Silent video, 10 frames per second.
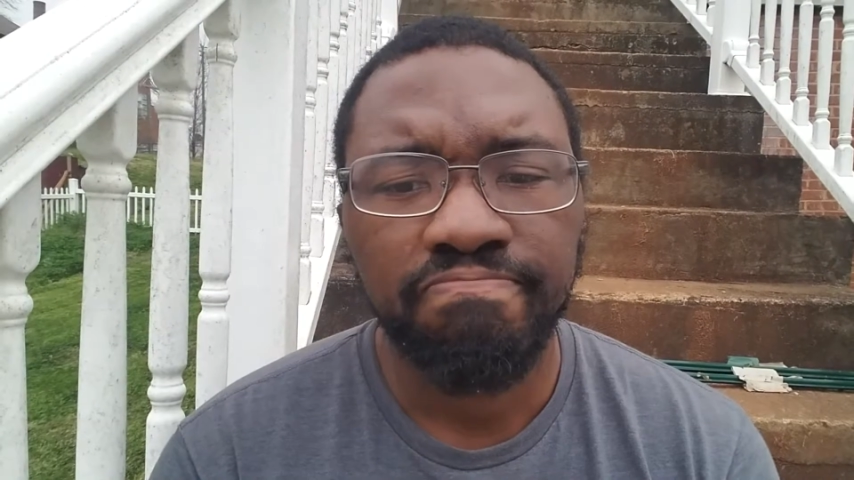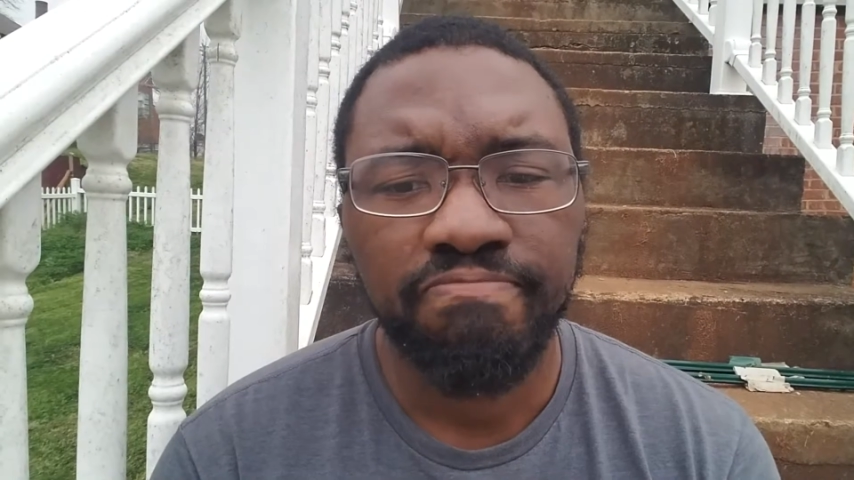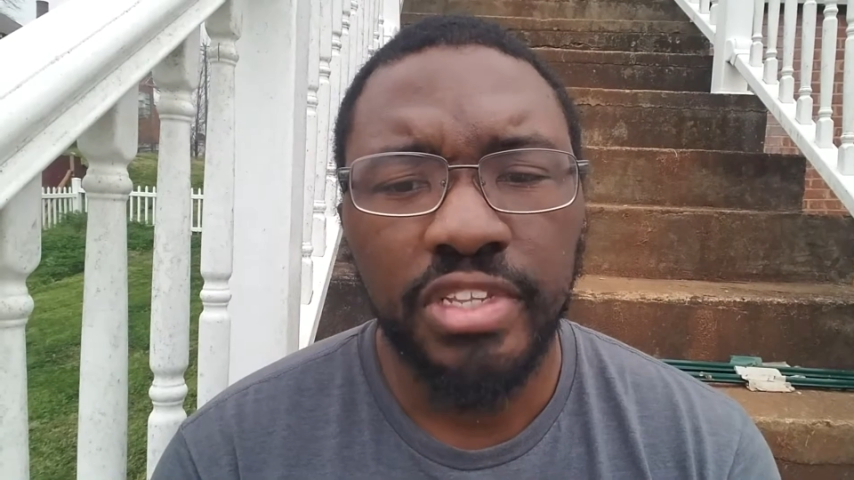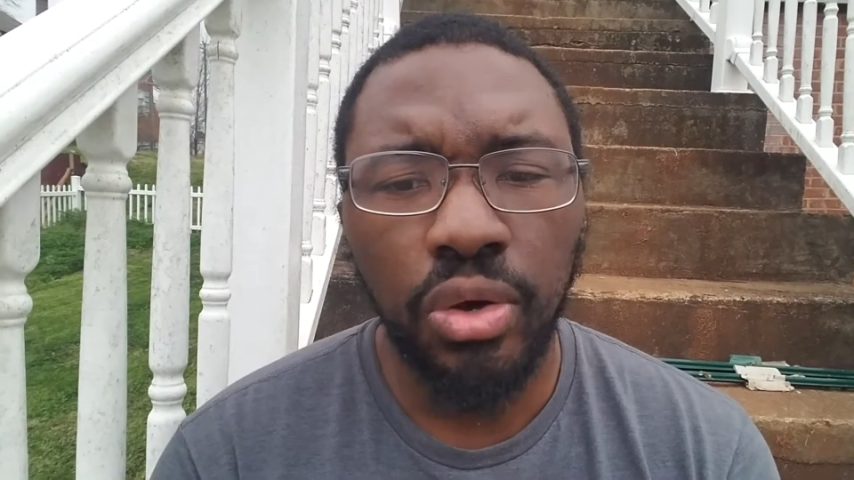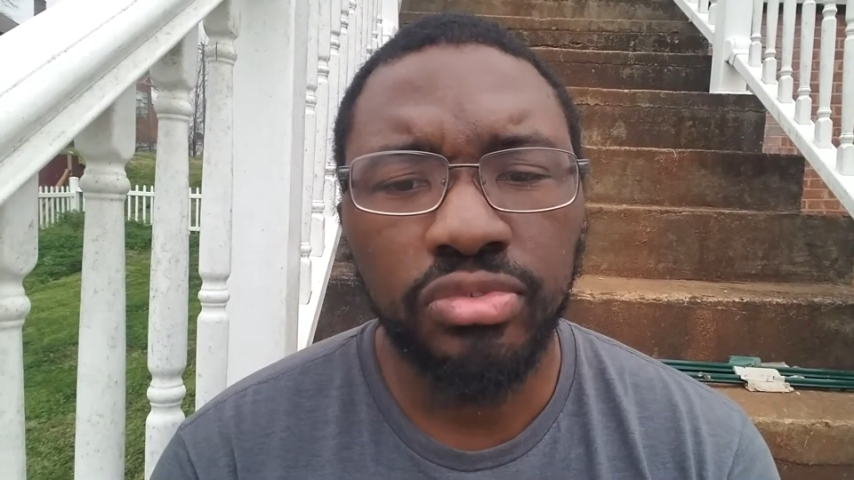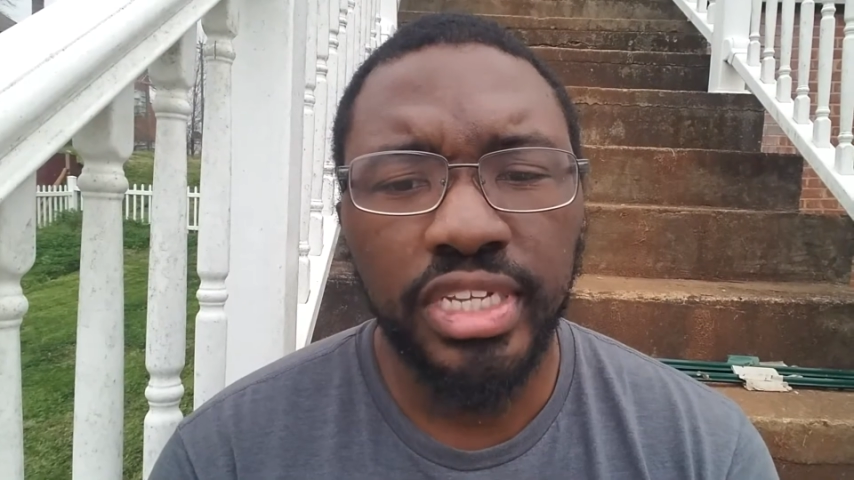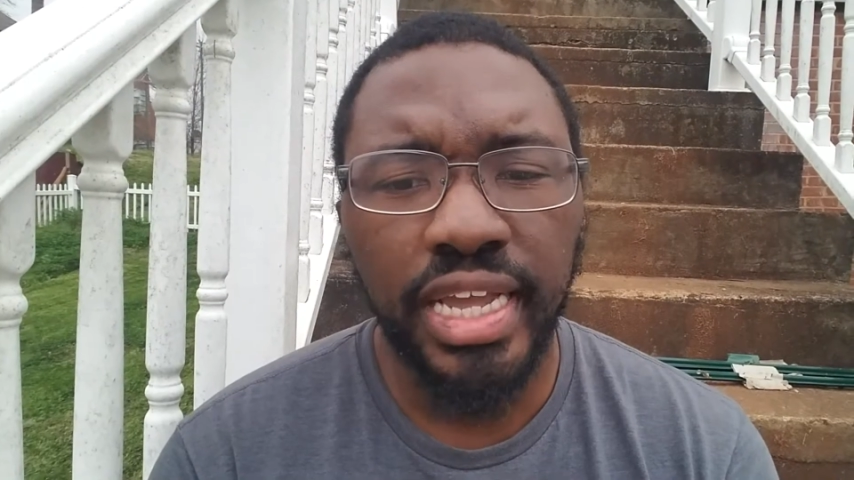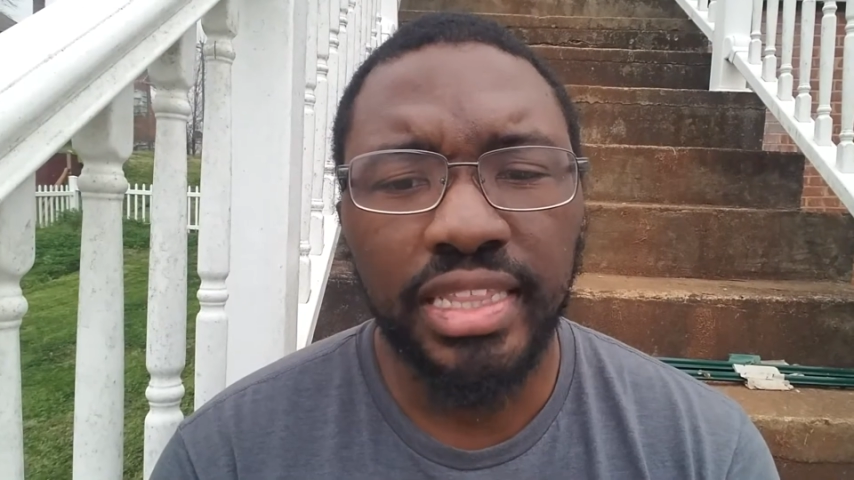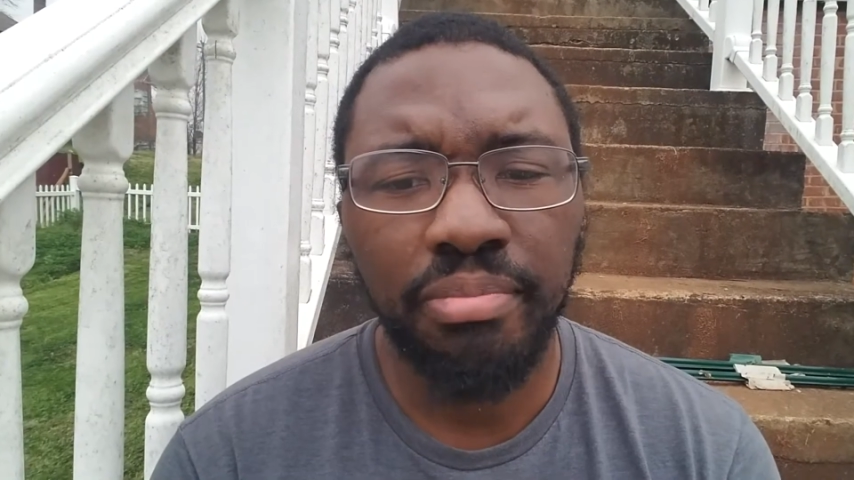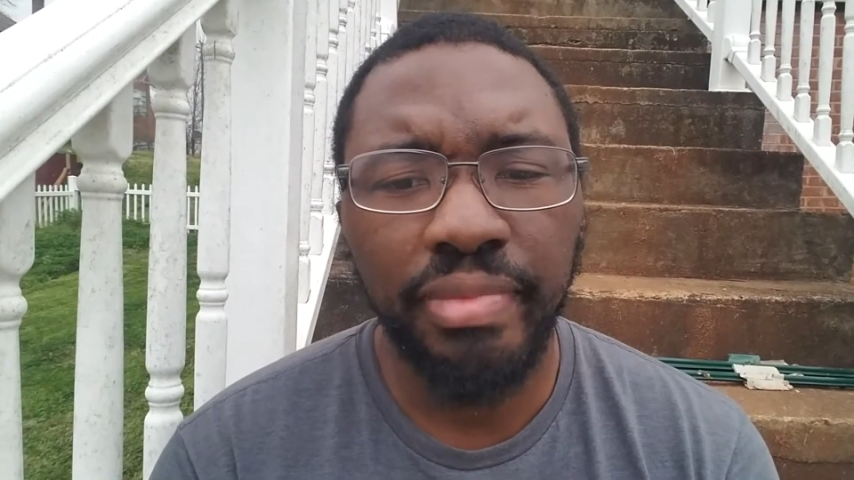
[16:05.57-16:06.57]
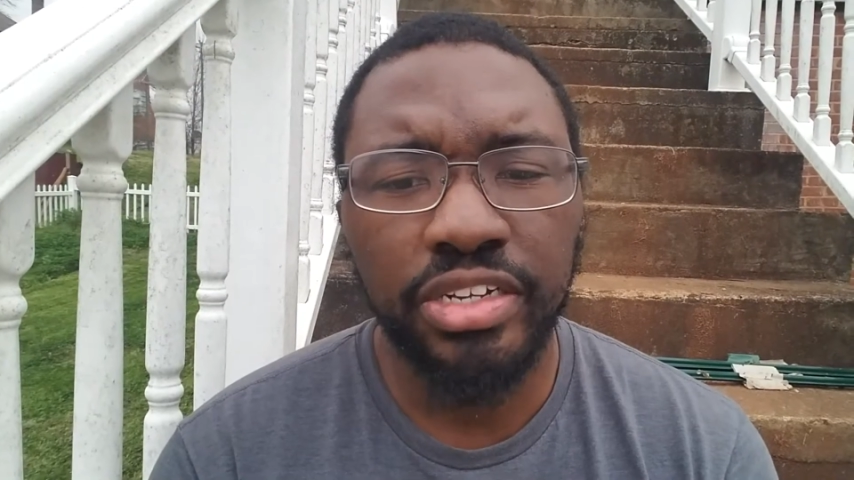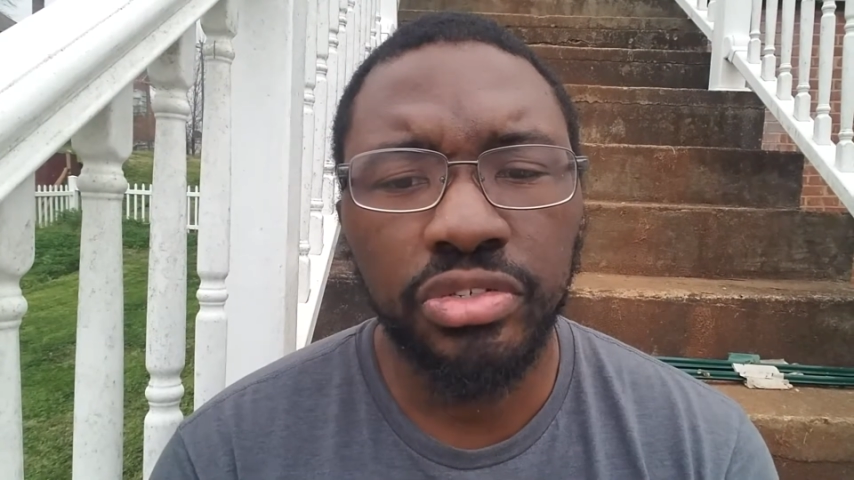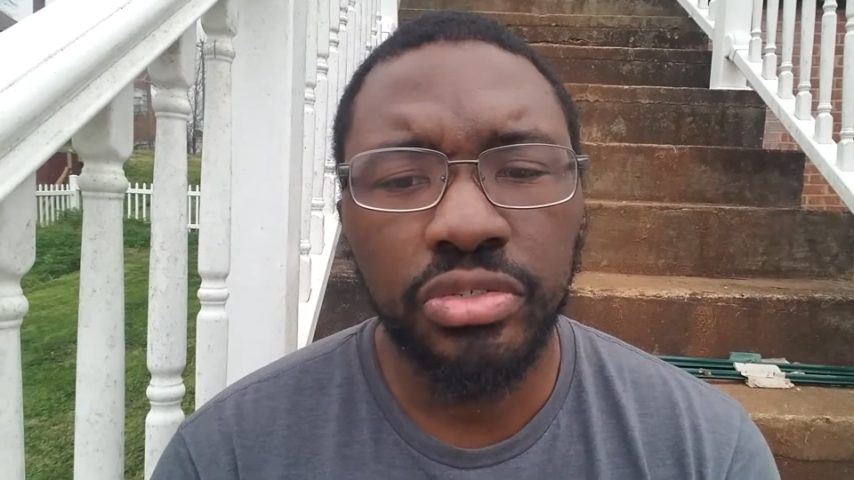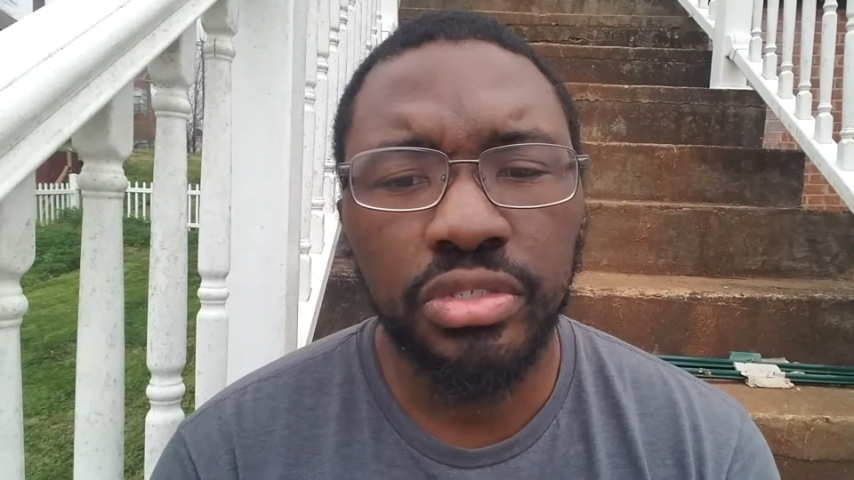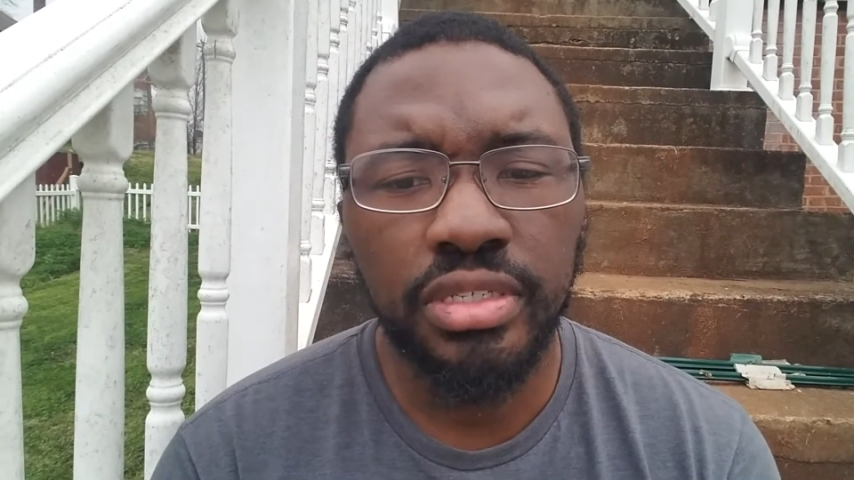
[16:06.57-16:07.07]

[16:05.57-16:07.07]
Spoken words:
don't take the measures